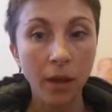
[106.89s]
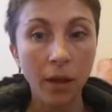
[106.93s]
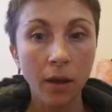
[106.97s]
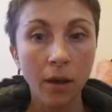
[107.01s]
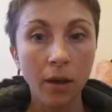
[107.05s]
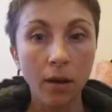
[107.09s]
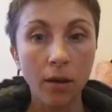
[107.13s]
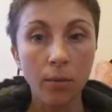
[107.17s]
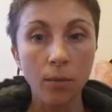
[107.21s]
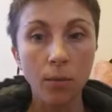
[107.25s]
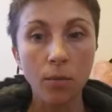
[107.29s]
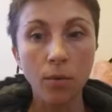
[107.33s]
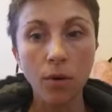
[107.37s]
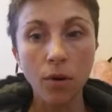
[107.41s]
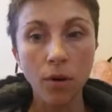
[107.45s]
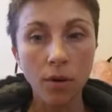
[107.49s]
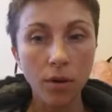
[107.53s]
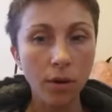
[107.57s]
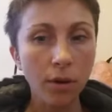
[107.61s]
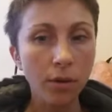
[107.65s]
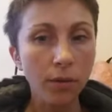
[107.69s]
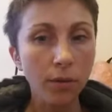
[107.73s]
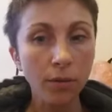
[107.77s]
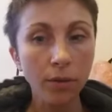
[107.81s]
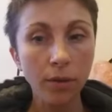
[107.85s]

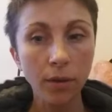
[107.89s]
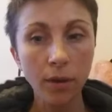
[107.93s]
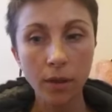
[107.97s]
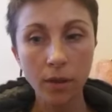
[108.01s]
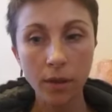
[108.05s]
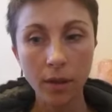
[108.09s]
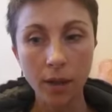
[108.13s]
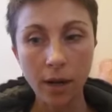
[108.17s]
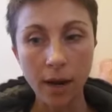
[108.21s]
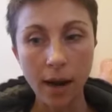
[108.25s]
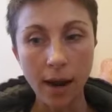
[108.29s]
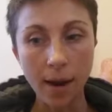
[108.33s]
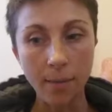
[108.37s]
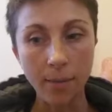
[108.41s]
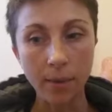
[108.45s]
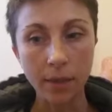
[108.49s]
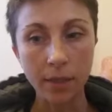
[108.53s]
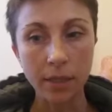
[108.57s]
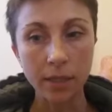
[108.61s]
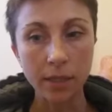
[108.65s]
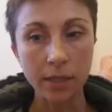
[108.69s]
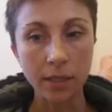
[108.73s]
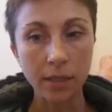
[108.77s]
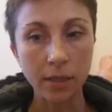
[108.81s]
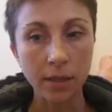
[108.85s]
Another thing that
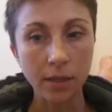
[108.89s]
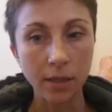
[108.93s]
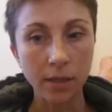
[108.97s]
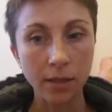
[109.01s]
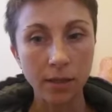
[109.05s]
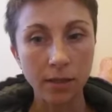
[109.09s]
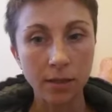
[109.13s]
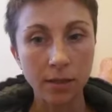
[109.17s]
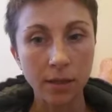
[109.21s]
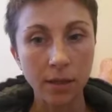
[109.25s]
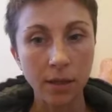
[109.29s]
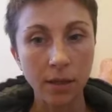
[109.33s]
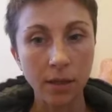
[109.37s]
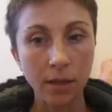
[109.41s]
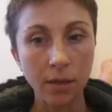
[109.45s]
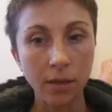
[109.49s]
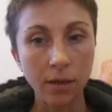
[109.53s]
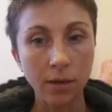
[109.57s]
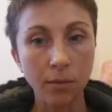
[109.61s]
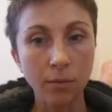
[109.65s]
happens is that